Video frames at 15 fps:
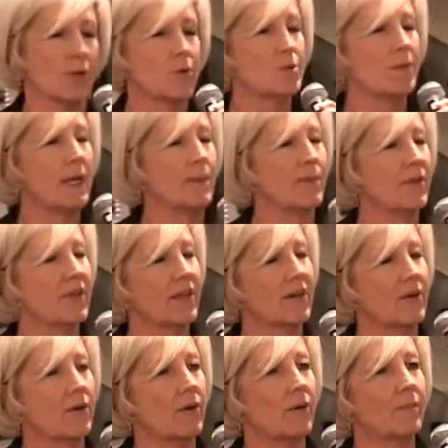those people
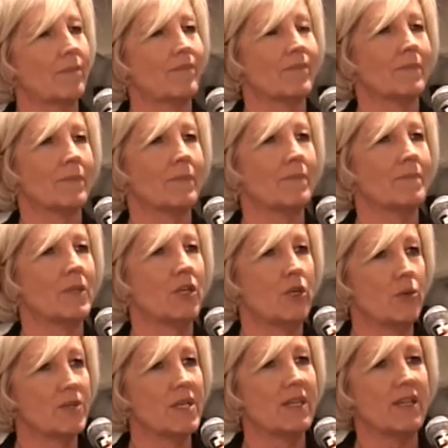that are
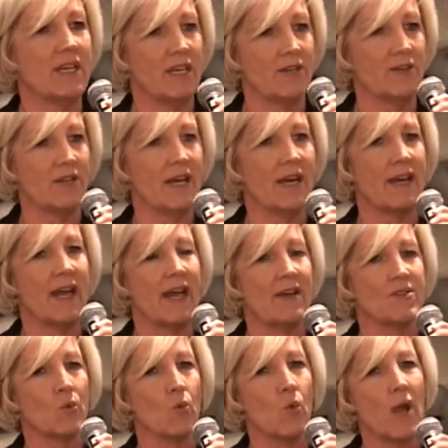using the internet
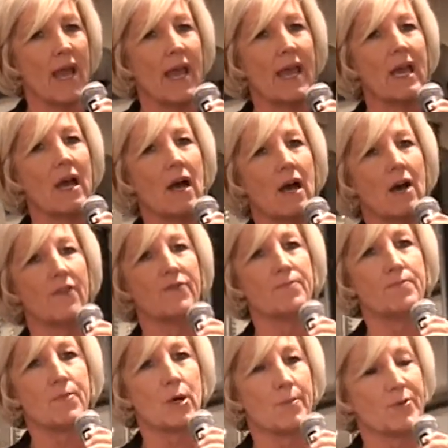as a way of
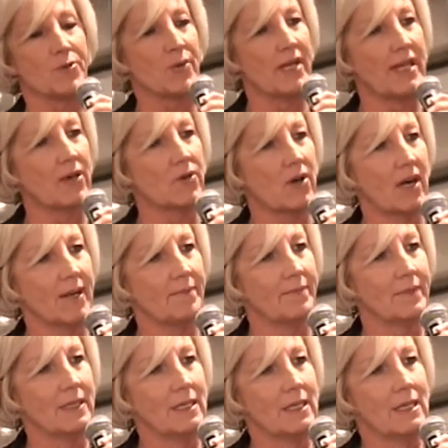perpetrating crime.
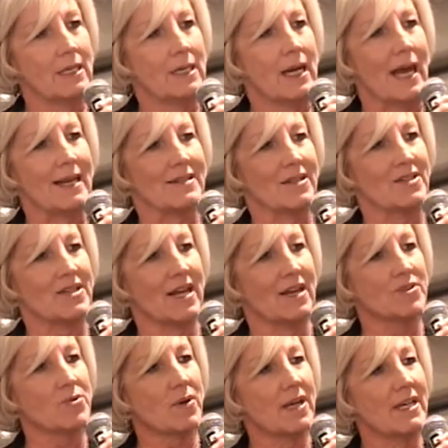As it
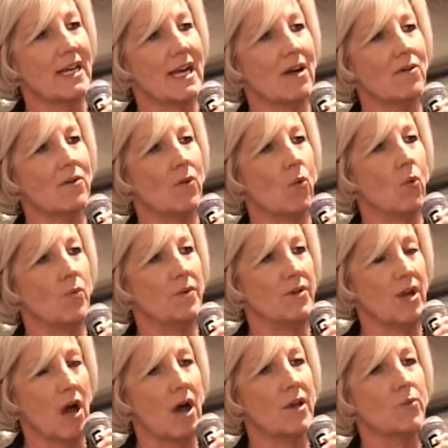stands right now,
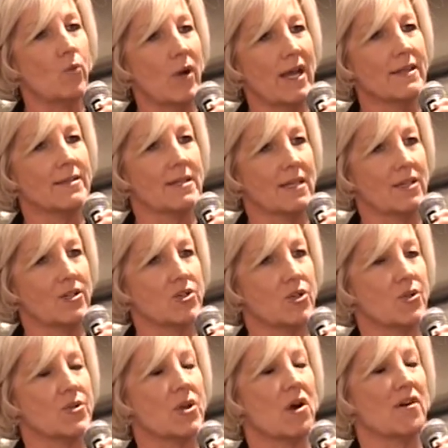non-wet
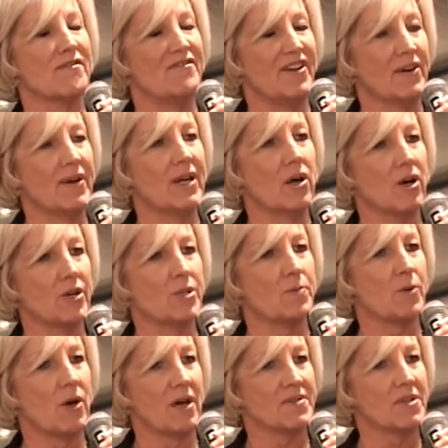signatures are very hard to
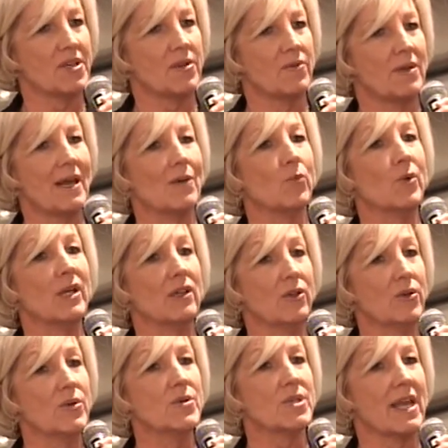prosecute, and we
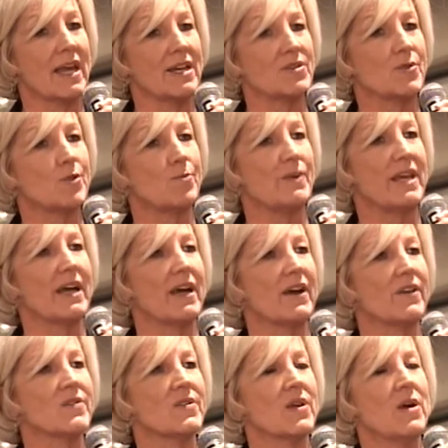lose cases
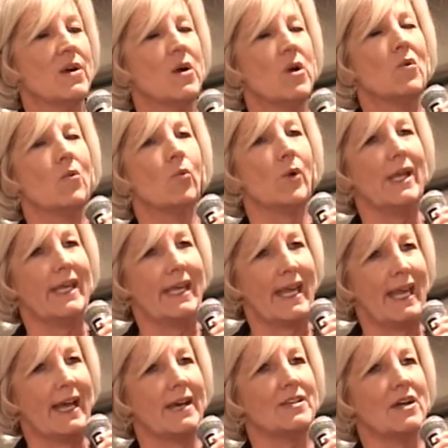because we
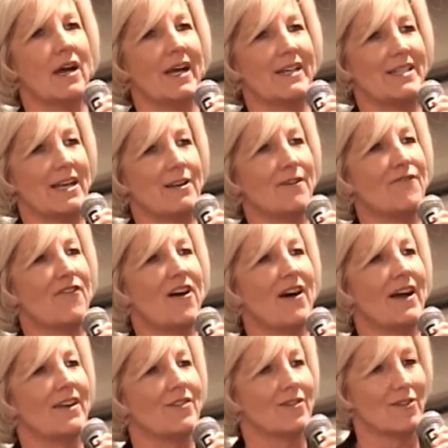can't
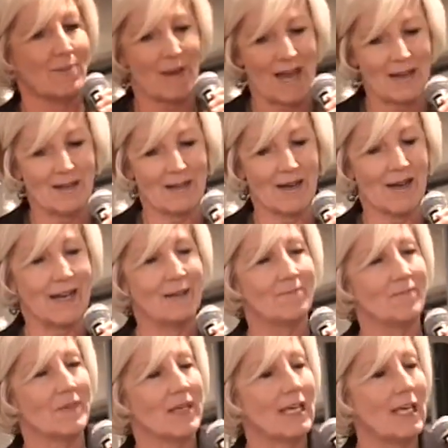identify the bad guy.
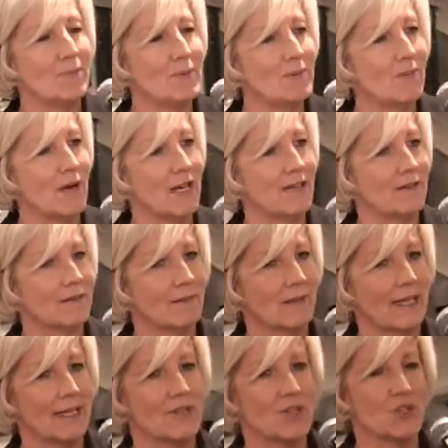Keep in mind,
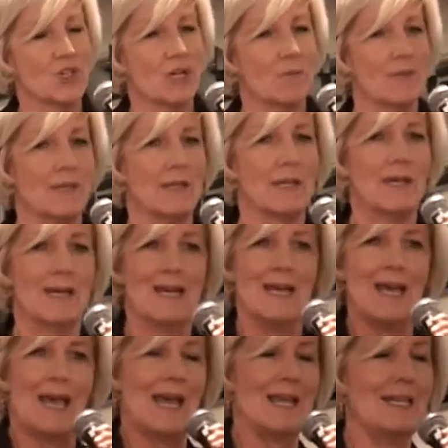ladies and gentlemen,
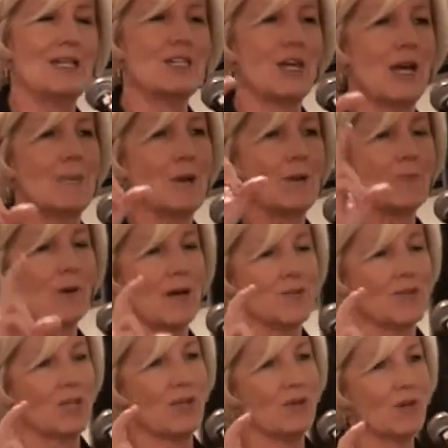anytime I
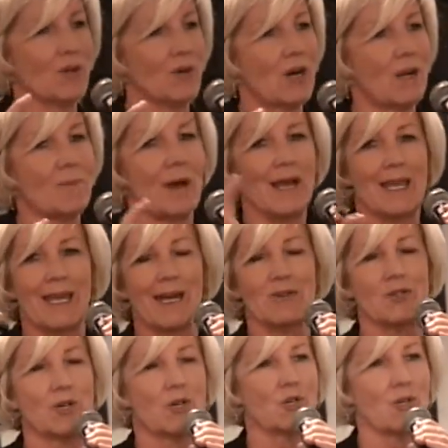prosecute a crime, I can't
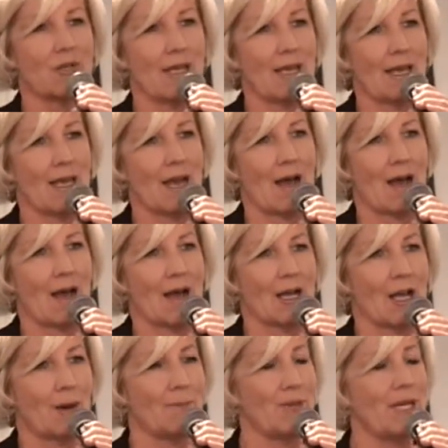charge a uh,
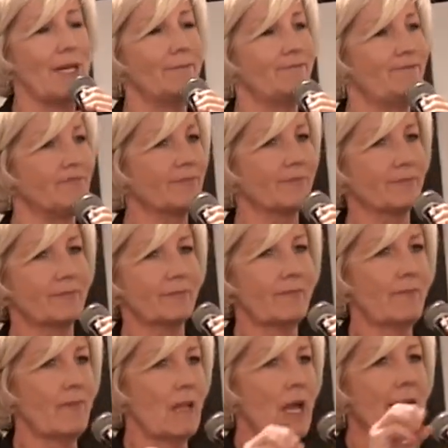company,
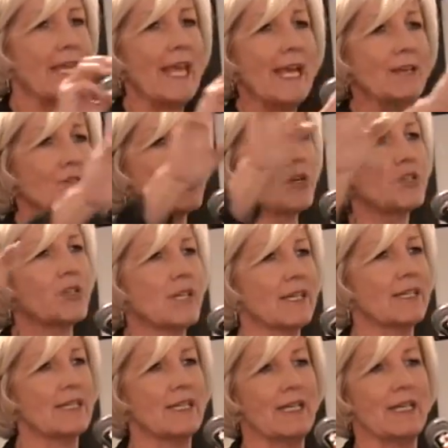I can't charge an
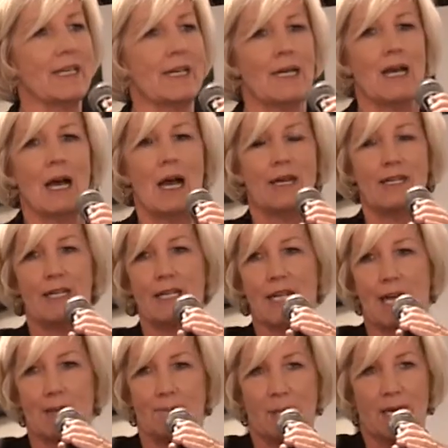entity. I
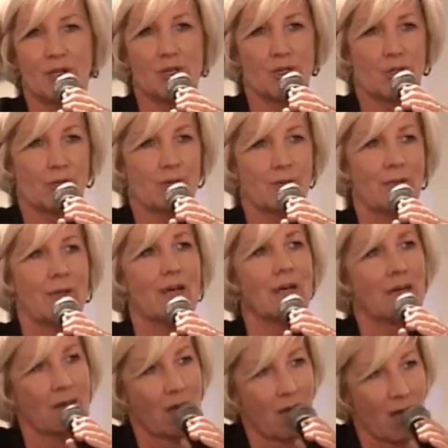need a picture
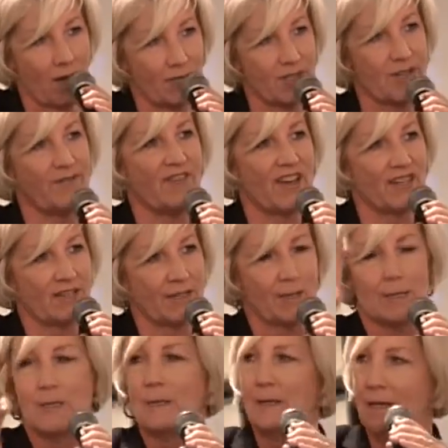of a defendant
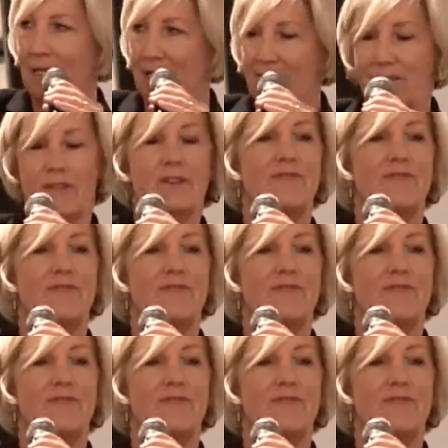in the